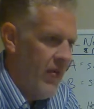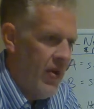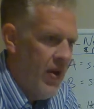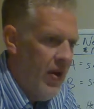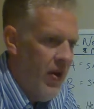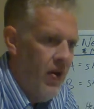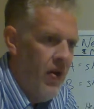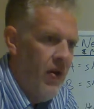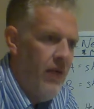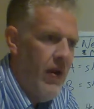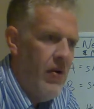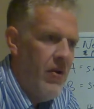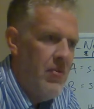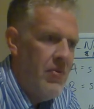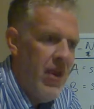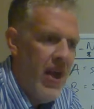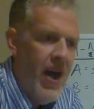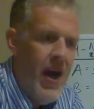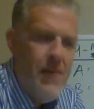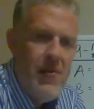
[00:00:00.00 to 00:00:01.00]
you know, if I want to
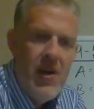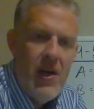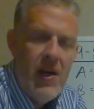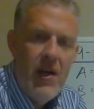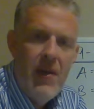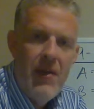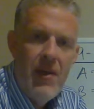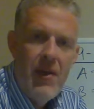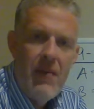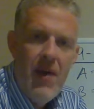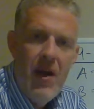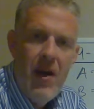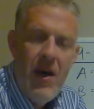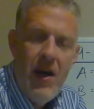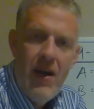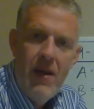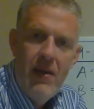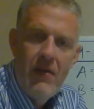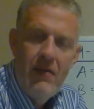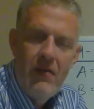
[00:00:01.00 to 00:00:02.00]
be happy, I got to think about
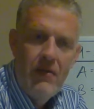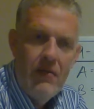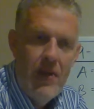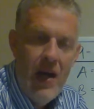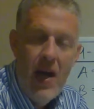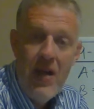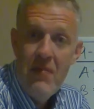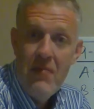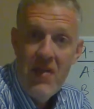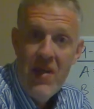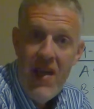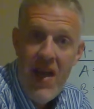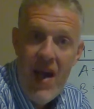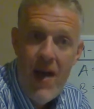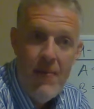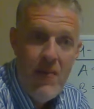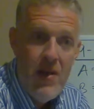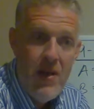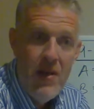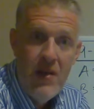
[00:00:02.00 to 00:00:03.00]
how to how to be
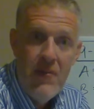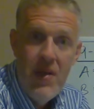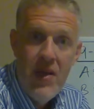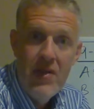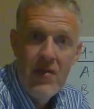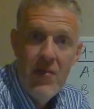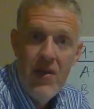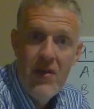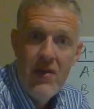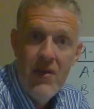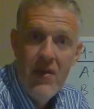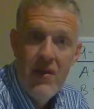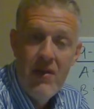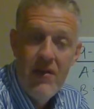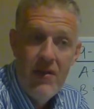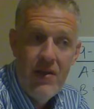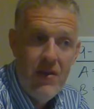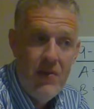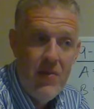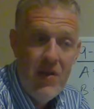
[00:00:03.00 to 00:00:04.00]
happy and the best ways
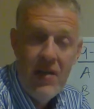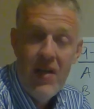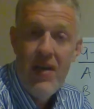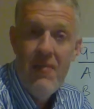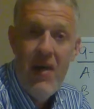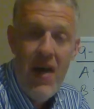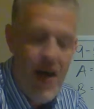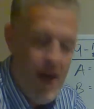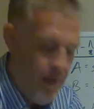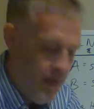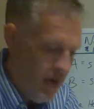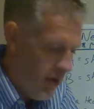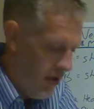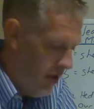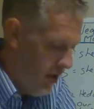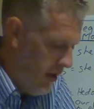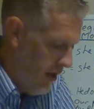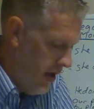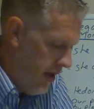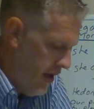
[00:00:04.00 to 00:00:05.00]
to, to become happy.
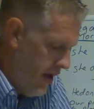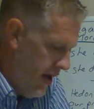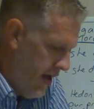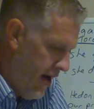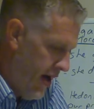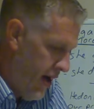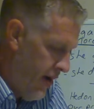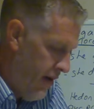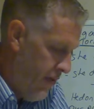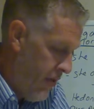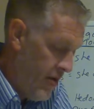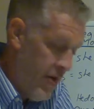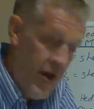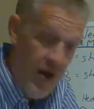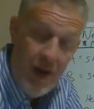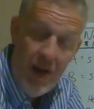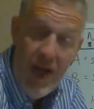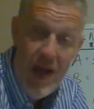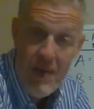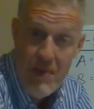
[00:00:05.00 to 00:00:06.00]
Uh, but
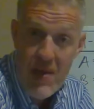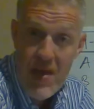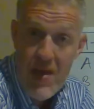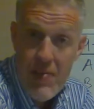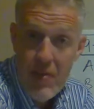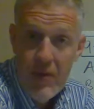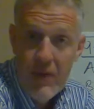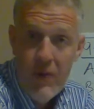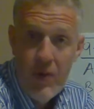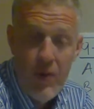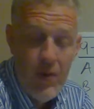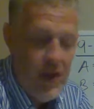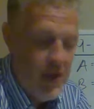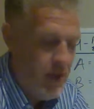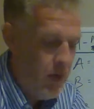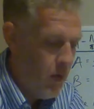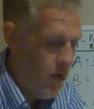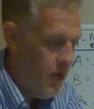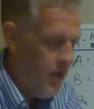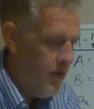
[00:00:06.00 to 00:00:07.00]
there are a lot of people, for what
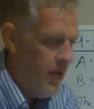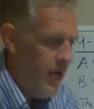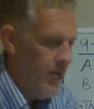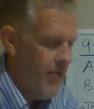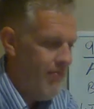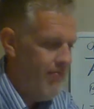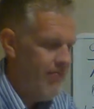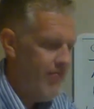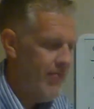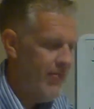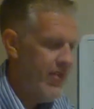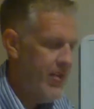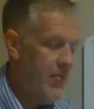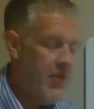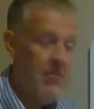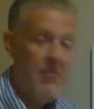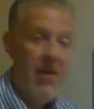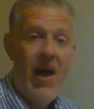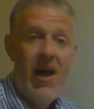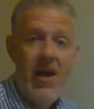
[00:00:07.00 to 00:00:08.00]
it's worth, that
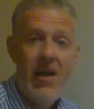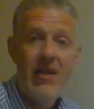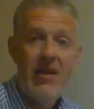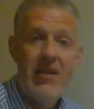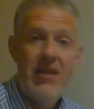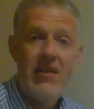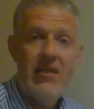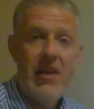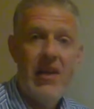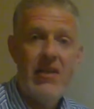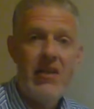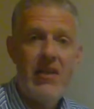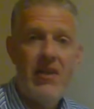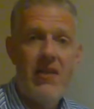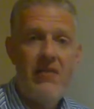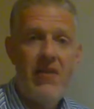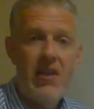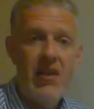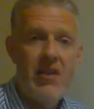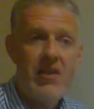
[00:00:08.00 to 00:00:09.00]
seem to buy into this
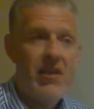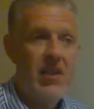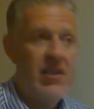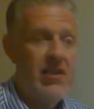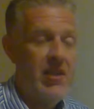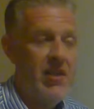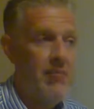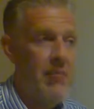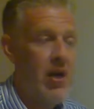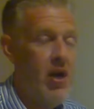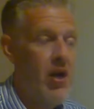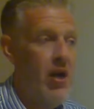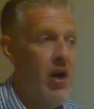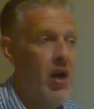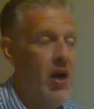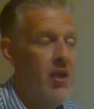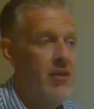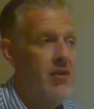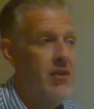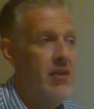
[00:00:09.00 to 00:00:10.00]
idea of the hedonistic
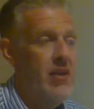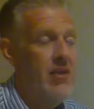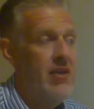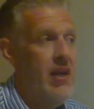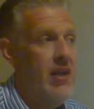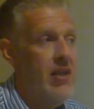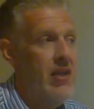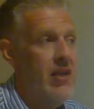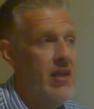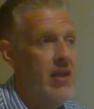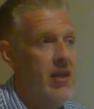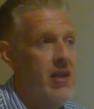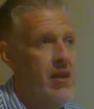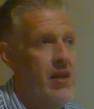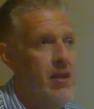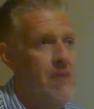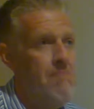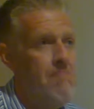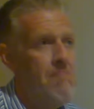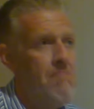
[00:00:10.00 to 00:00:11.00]
paradox and this idea
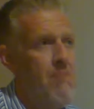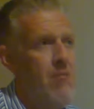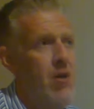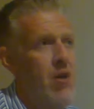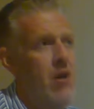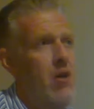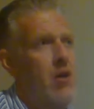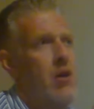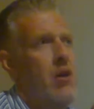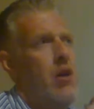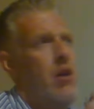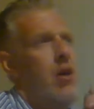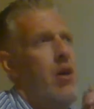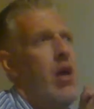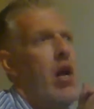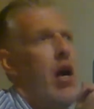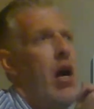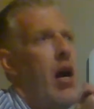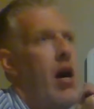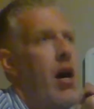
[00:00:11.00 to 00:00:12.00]
that
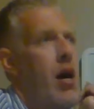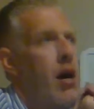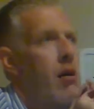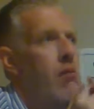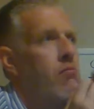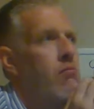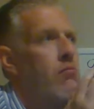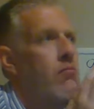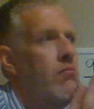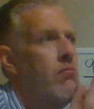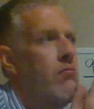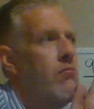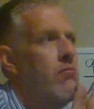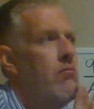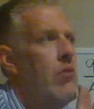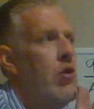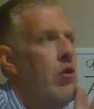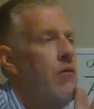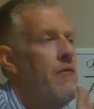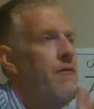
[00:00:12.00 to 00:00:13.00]
um,
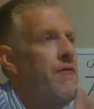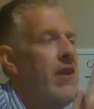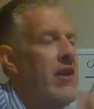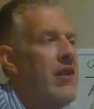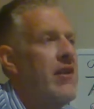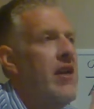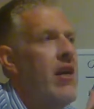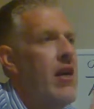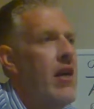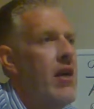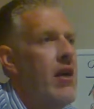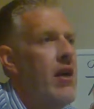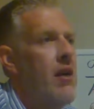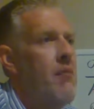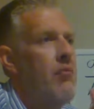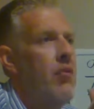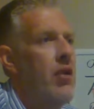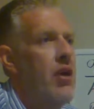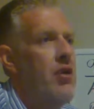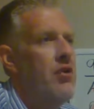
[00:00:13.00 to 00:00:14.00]
know, fixating
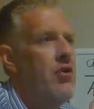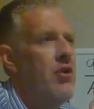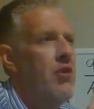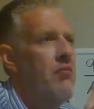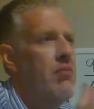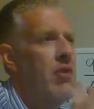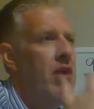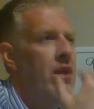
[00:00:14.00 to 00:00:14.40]
on pleasure and